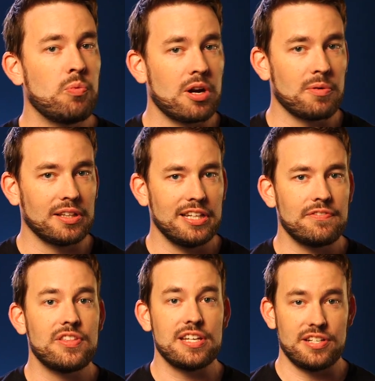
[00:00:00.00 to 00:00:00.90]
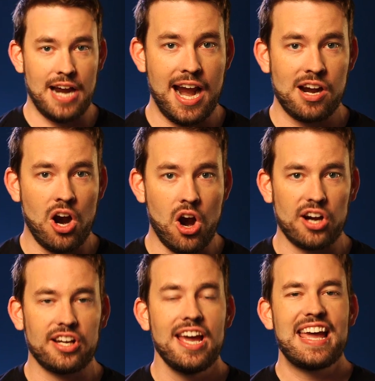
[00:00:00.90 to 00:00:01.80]
you want to relive the entire
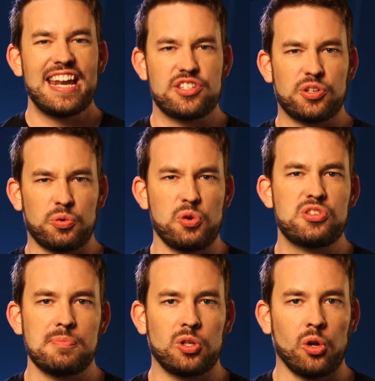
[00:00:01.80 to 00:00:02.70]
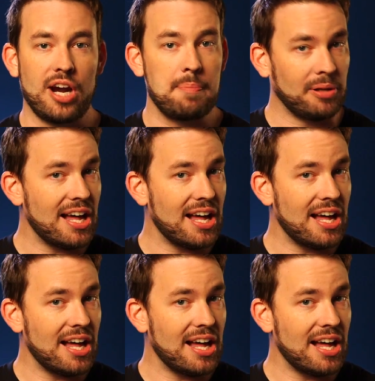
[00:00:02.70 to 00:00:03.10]
arc in its gruesome glory.